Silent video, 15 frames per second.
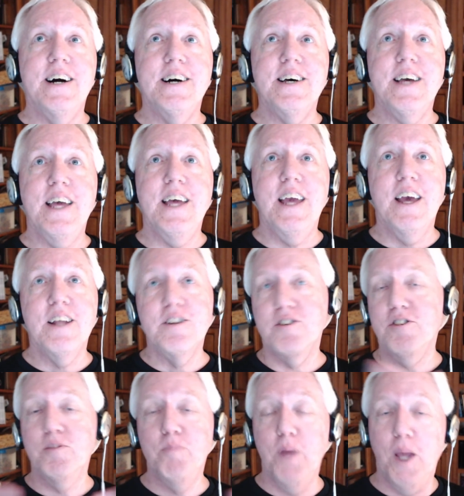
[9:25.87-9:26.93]
and
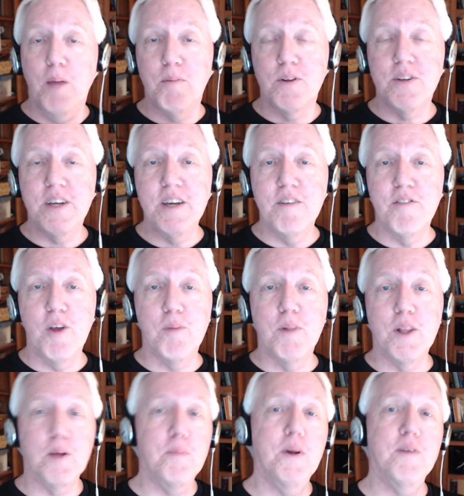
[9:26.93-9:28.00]
to be able to give them a
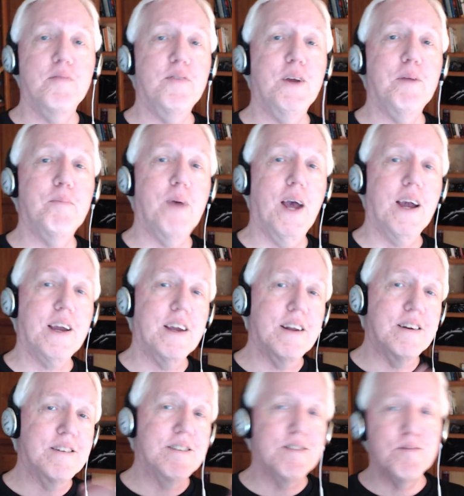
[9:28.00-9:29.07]
little bit of feedback
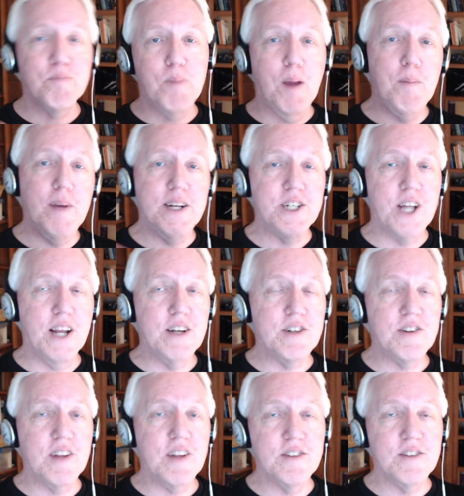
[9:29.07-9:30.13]
and maybe change
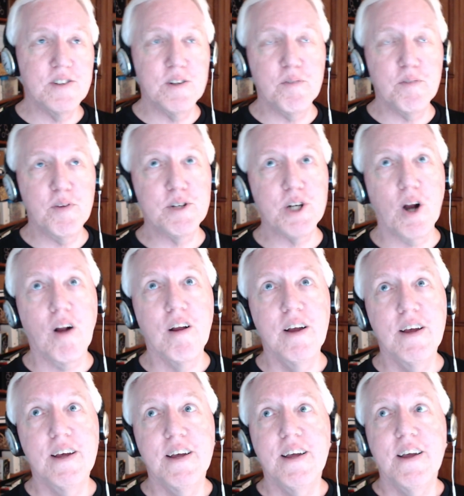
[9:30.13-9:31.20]
things in the future.
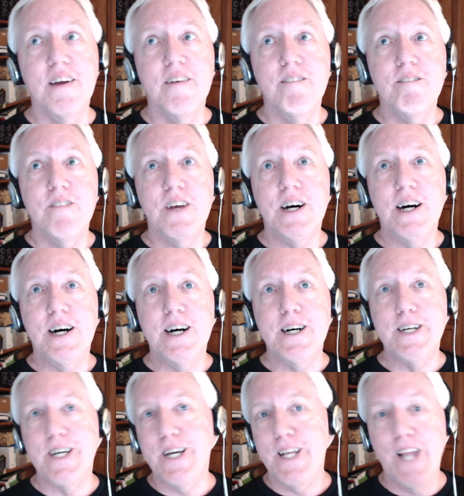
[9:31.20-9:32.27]

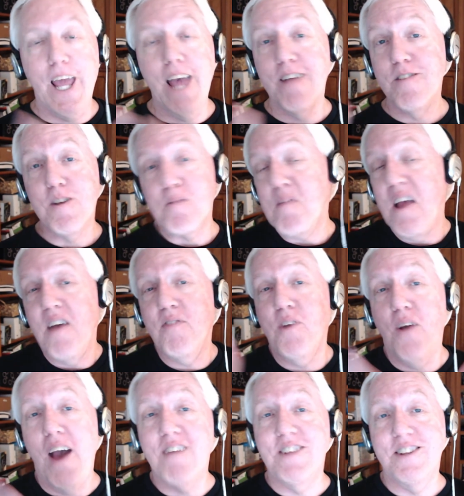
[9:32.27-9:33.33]
And again, if you
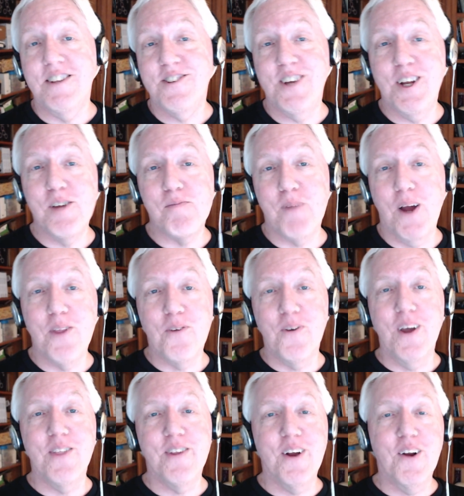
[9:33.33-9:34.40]
haven't seen it, by the
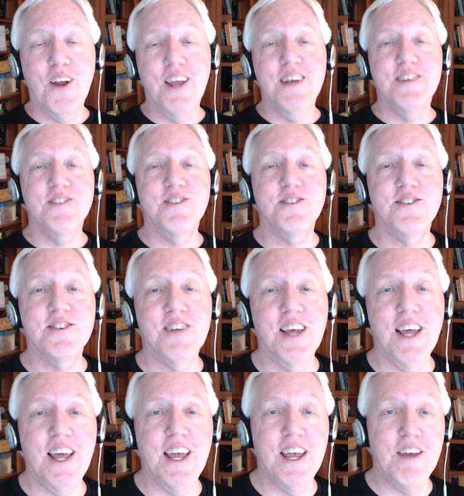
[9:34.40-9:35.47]
way, there is
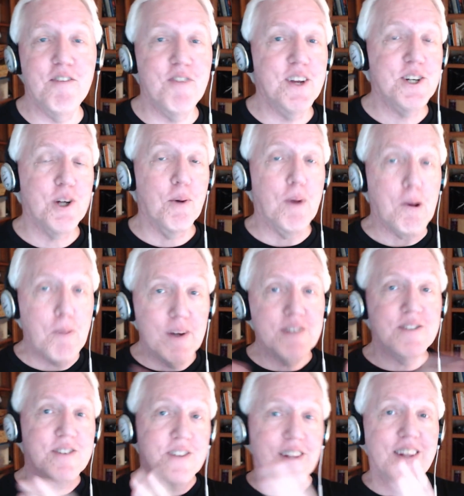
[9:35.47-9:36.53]
a feature
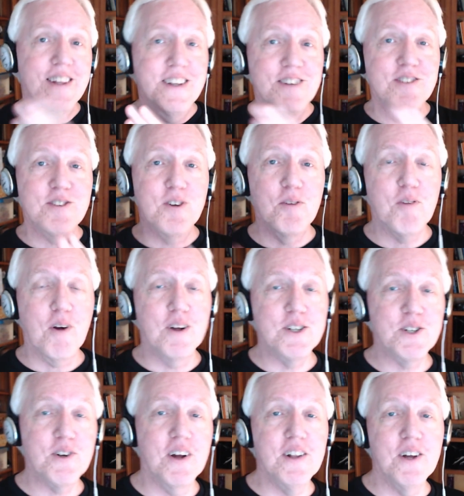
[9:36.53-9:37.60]
request list over on
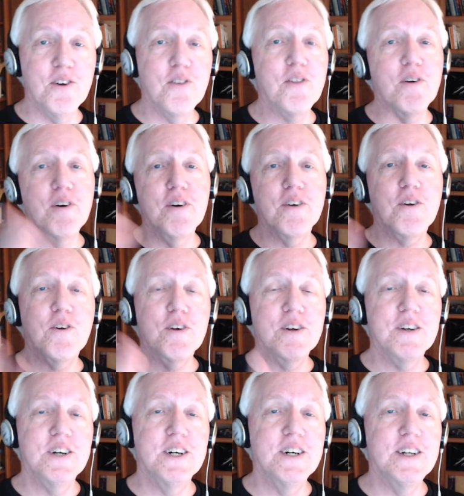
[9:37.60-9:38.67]
Trello. The
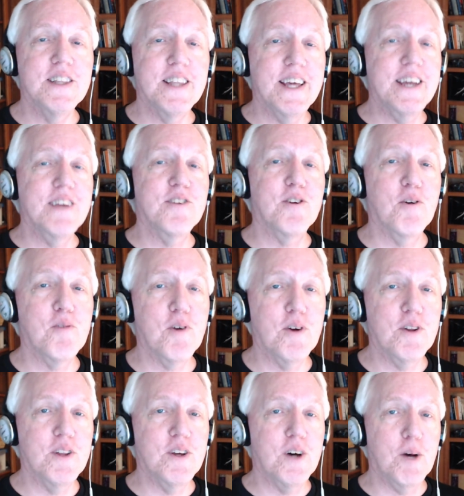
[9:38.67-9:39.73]
link is over
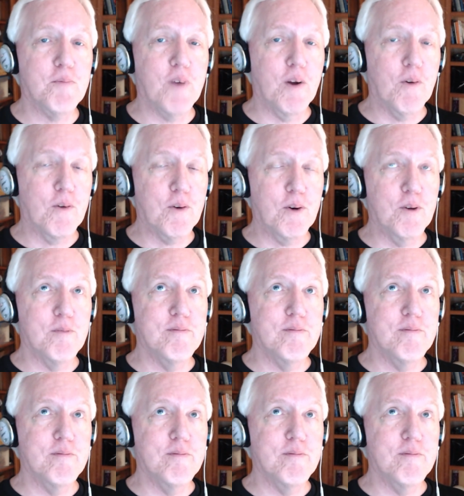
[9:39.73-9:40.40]
on the up-viral group.